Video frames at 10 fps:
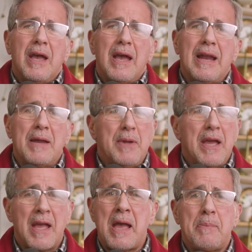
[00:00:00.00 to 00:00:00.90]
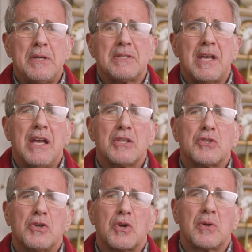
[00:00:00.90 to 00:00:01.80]
and I'd be happy to
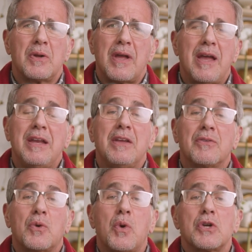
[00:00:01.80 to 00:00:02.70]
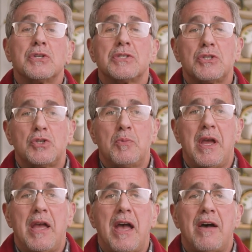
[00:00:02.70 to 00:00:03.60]
answer any of the questions that you
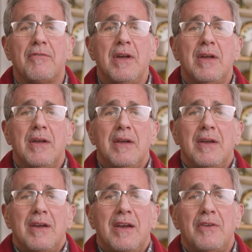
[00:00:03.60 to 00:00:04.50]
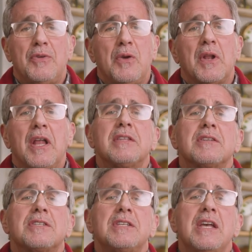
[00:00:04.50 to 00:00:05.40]
may have. And if you would like
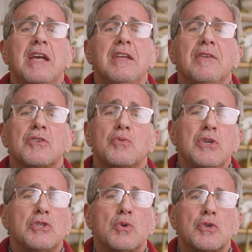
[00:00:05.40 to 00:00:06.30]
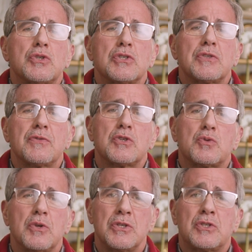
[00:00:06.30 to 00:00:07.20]
to see any of the resources of
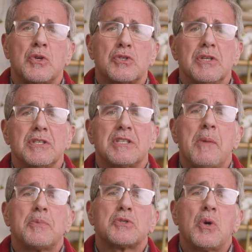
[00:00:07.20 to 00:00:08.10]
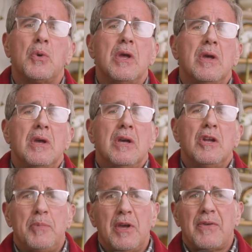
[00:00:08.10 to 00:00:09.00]
this research in this episode,
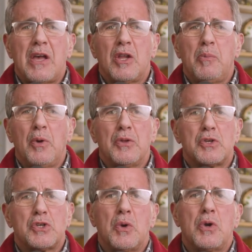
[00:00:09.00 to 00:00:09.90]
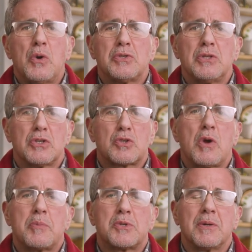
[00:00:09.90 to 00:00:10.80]
it'll be available in the show notes and
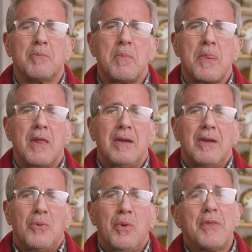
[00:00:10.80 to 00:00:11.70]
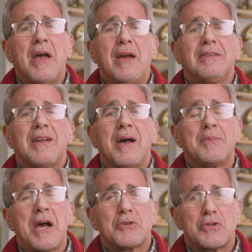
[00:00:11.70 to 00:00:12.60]
description. With that, I'm
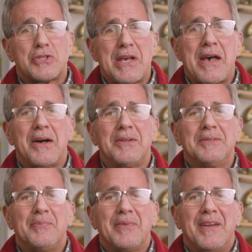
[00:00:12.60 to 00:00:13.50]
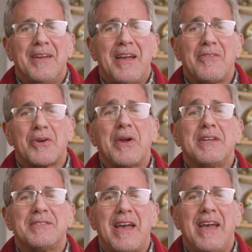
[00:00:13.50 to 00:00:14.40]
Dr. Sal. Have a
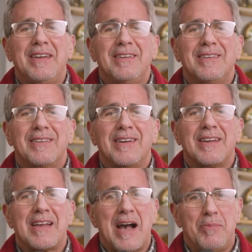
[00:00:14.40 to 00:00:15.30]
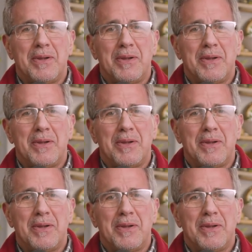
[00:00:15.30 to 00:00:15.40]
great day, and God